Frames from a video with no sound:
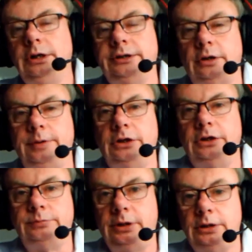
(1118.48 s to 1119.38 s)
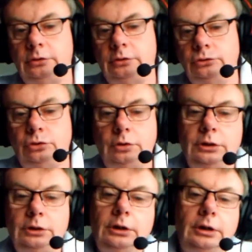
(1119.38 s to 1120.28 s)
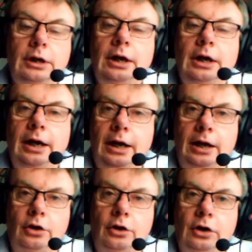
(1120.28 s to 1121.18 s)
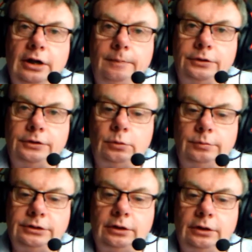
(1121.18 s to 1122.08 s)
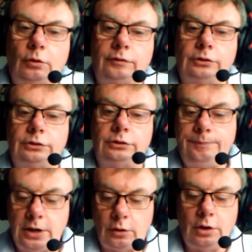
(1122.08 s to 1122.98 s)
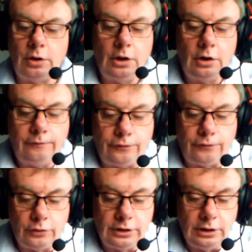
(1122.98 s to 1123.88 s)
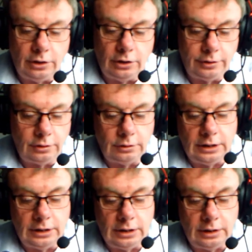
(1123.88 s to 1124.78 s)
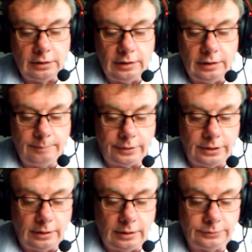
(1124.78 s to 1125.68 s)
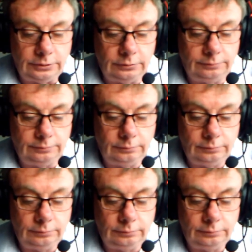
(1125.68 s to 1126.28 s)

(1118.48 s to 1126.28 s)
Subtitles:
text.php in the controller, and all the inputs will be sent over to it. Now, for the other input names,